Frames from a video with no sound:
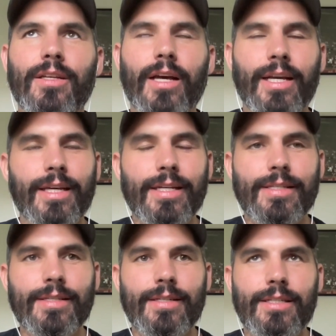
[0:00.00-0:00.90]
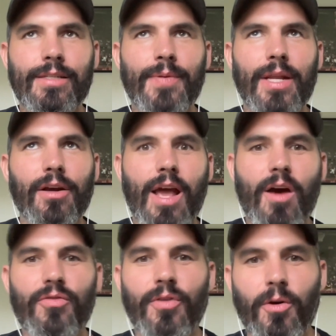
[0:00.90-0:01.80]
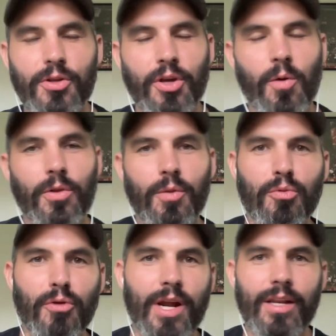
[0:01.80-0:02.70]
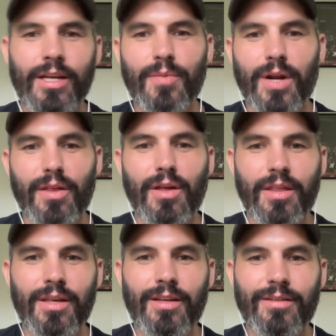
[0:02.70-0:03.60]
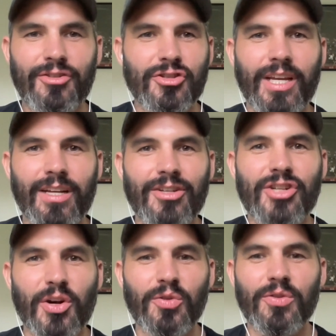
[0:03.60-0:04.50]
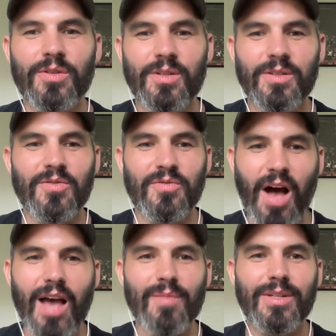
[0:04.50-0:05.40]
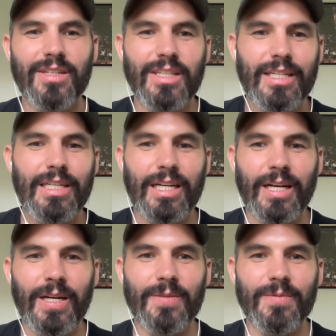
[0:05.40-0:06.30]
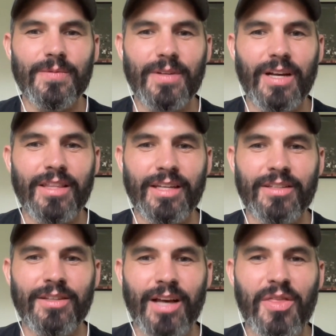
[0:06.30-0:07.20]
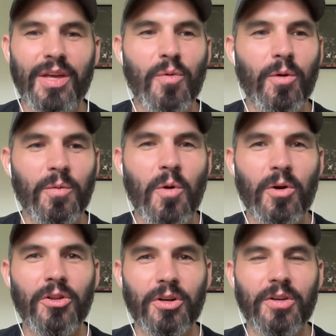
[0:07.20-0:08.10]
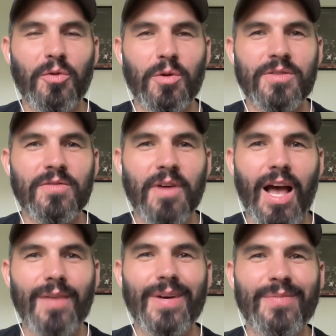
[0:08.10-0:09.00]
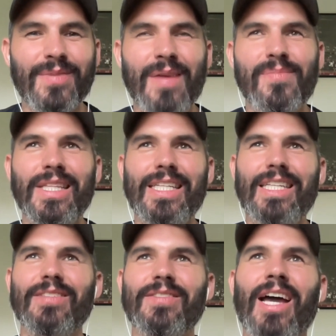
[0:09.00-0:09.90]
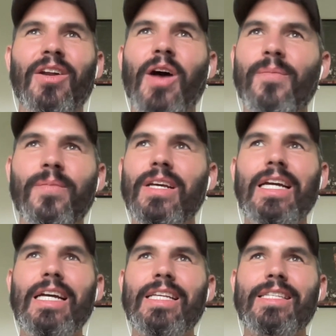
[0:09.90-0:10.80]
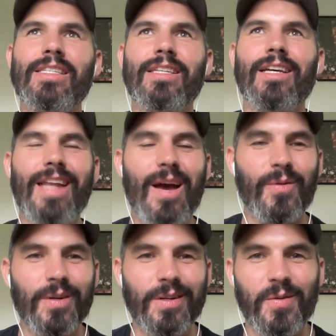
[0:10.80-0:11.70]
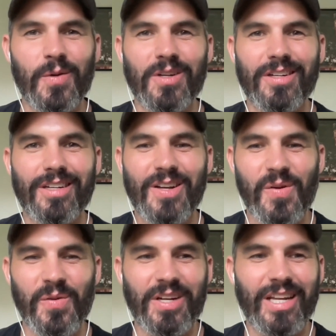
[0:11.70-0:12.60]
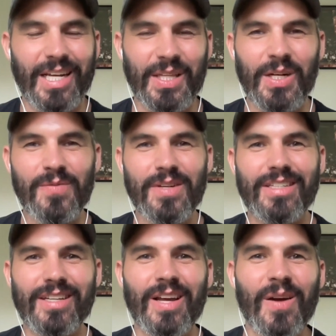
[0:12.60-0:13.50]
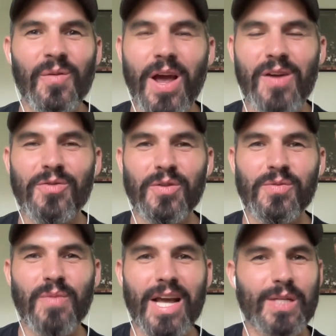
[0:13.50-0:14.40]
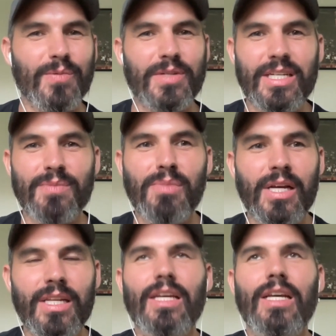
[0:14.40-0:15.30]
I guess depending on how far you go with the branding, but I think just like a general vibe. I think more you're looking for is a vibe. I believe. I don't know. This is now we're getting a little bit away from my expertise, but